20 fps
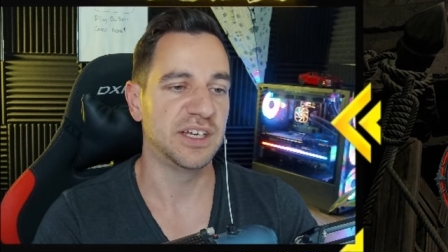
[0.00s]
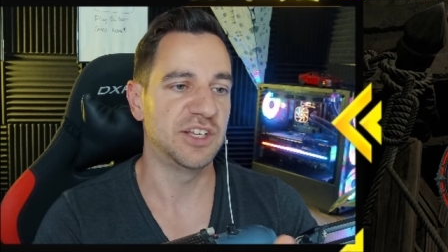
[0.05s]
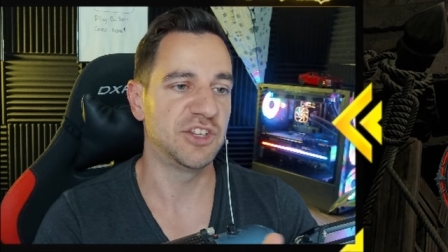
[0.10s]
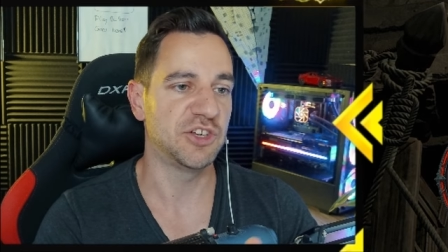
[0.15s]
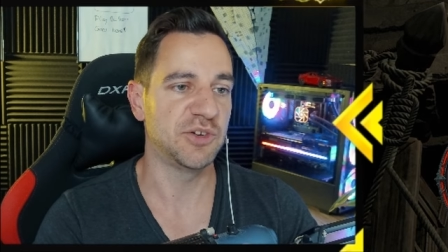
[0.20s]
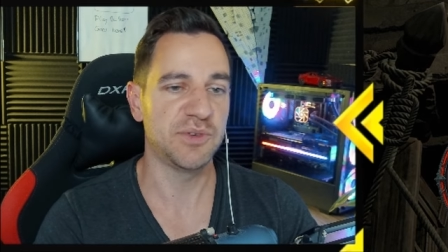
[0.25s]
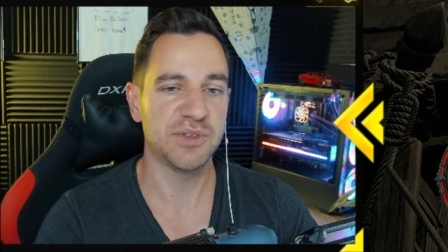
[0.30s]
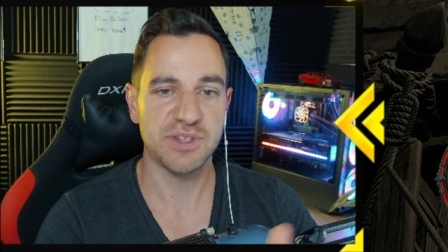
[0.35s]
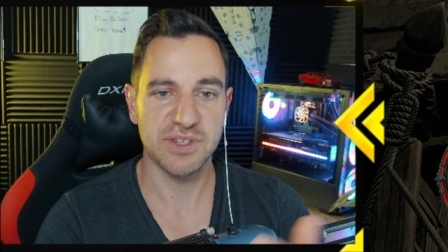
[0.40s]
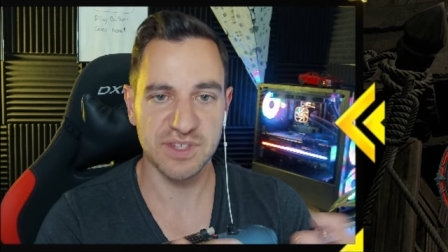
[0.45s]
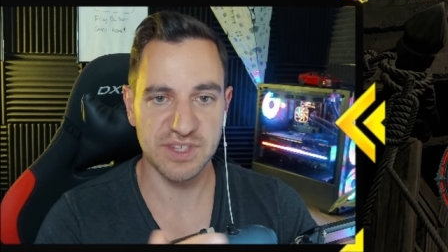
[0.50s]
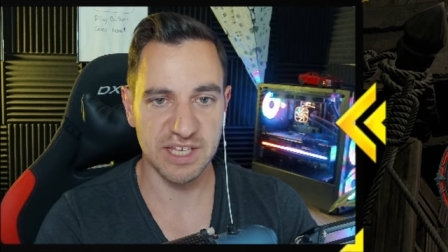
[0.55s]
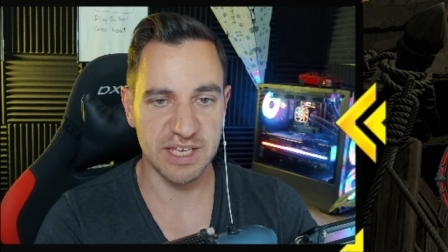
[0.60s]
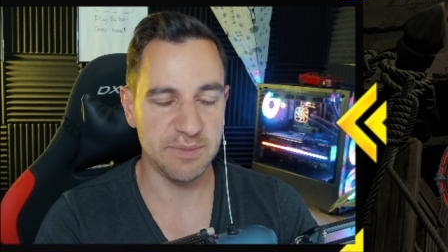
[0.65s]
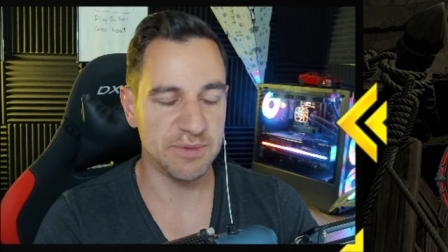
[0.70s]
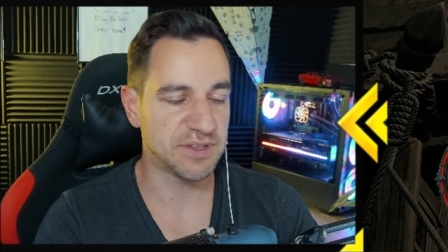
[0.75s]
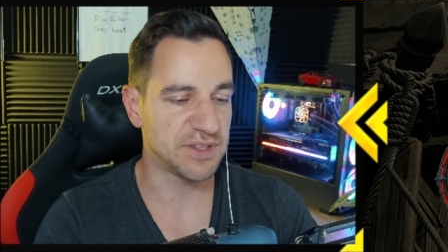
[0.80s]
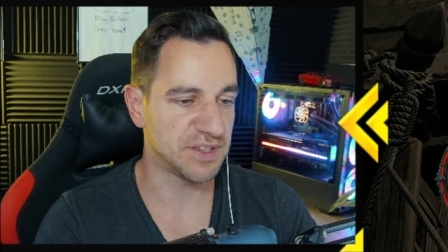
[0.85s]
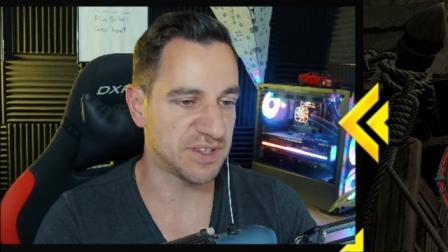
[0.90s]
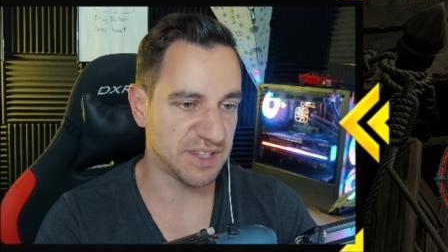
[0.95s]
It's always the
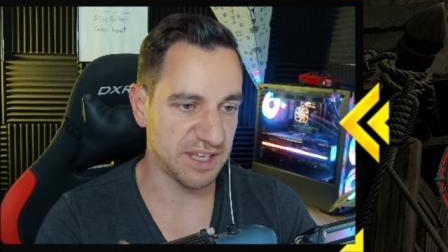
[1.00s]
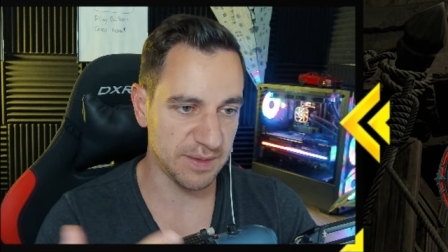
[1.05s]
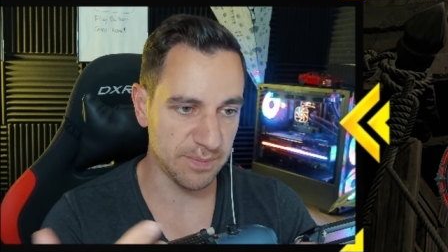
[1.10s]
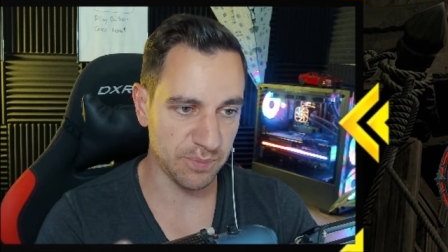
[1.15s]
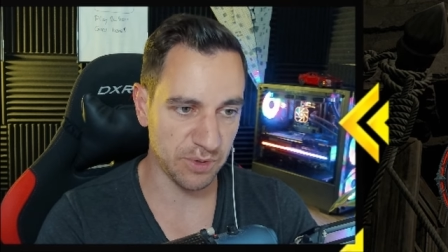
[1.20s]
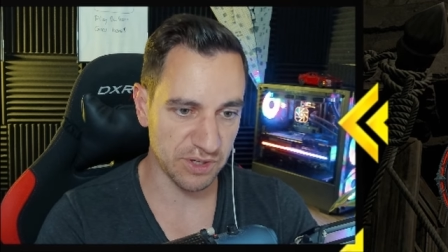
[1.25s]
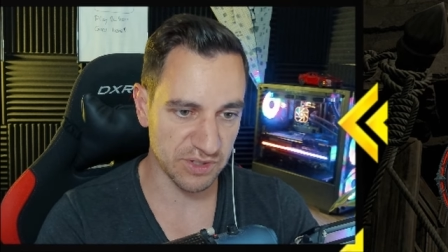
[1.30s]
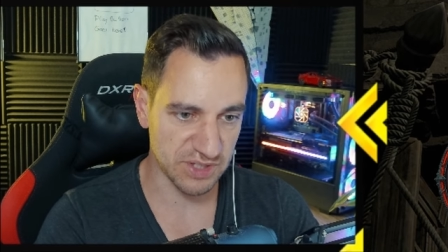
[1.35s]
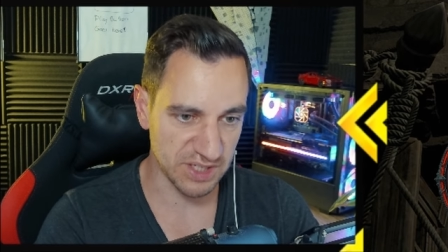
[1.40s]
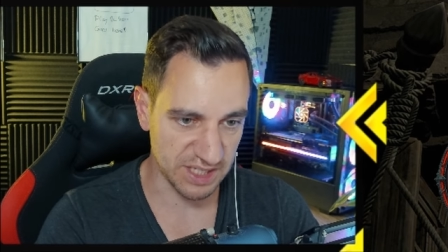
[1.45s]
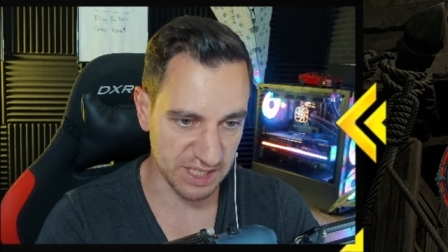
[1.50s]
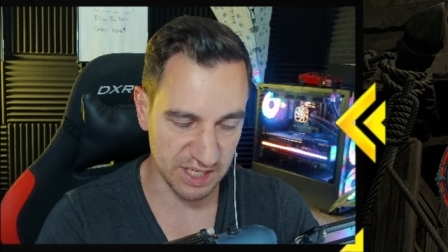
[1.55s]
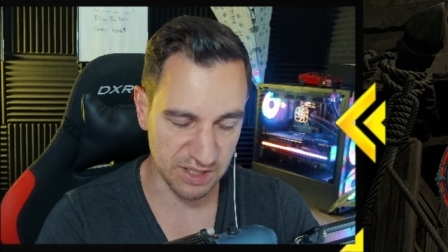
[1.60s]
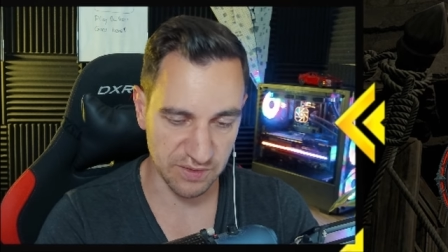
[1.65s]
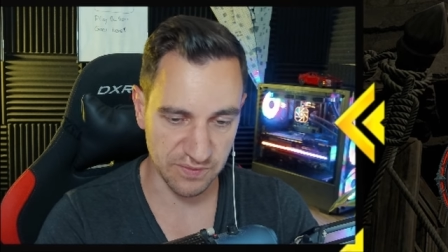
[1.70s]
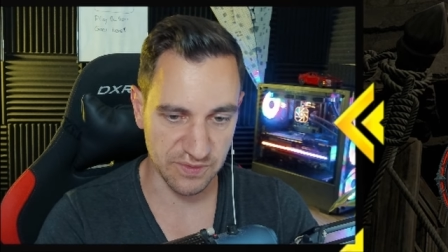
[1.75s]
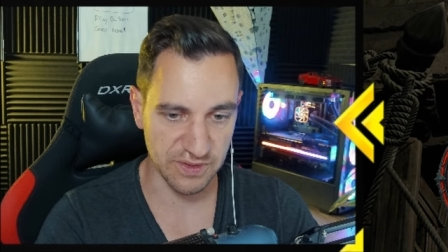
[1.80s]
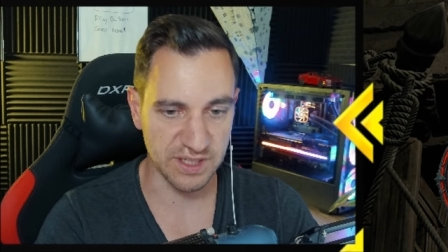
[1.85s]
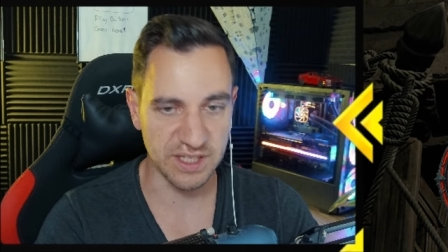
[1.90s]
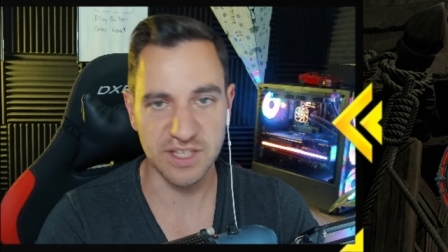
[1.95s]
same, it's the same boss at the
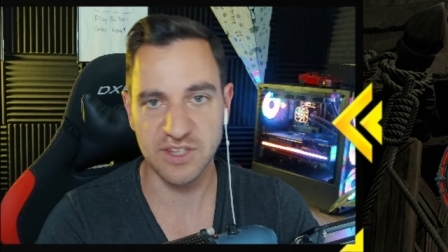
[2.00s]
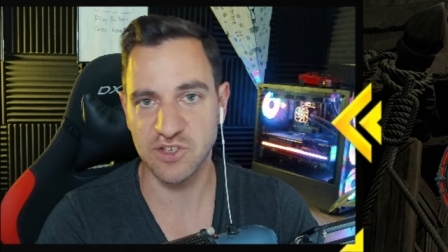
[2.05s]
end of it.